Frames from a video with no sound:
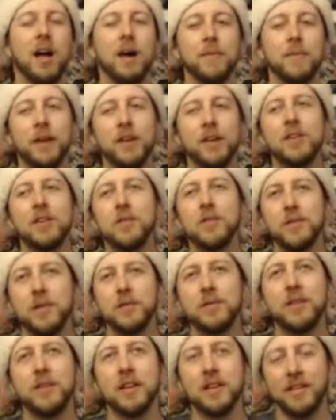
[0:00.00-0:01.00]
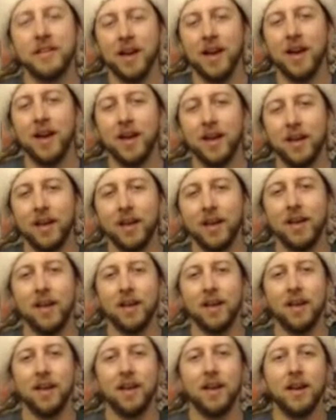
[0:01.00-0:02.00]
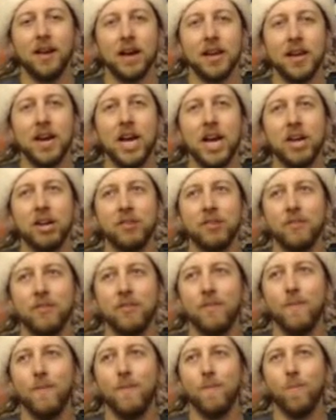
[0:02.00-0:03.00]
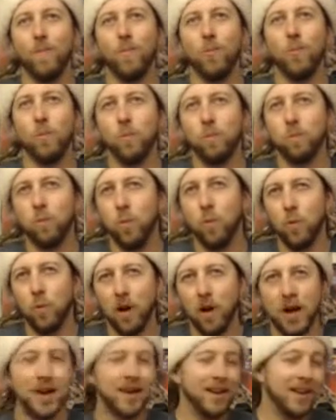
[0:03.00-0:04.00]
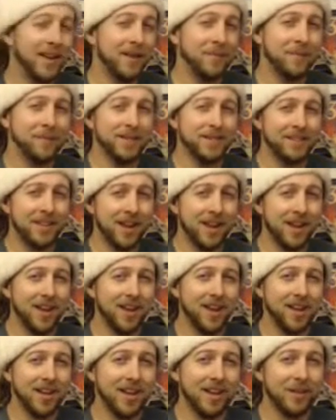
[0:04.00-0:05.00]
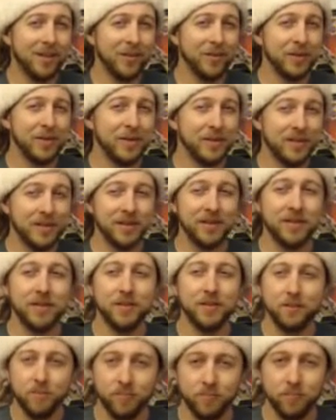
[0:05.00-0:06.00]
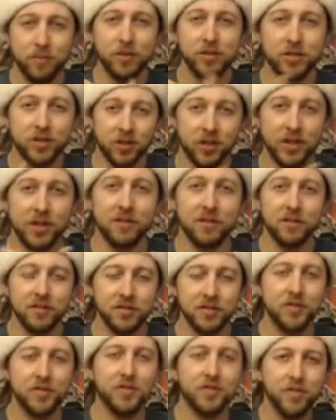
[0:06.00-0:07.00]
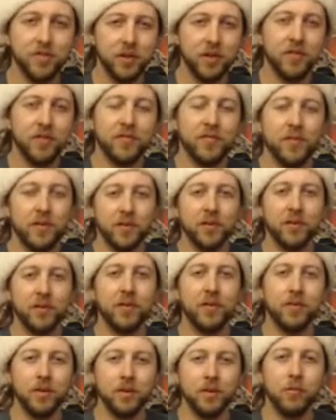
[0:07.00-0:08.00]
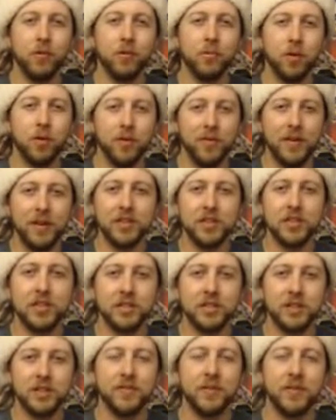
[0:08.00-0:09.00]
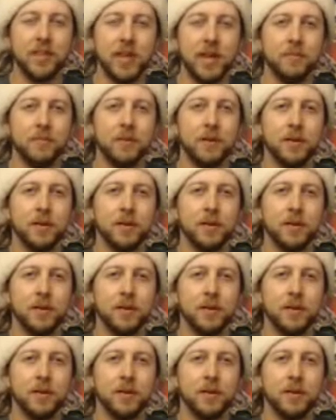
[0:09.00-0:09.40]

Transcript: I mean, I knew he was going to die. I kind of wanted him to die only to push our characters, you know, further, you know, more motivation and stuff like that.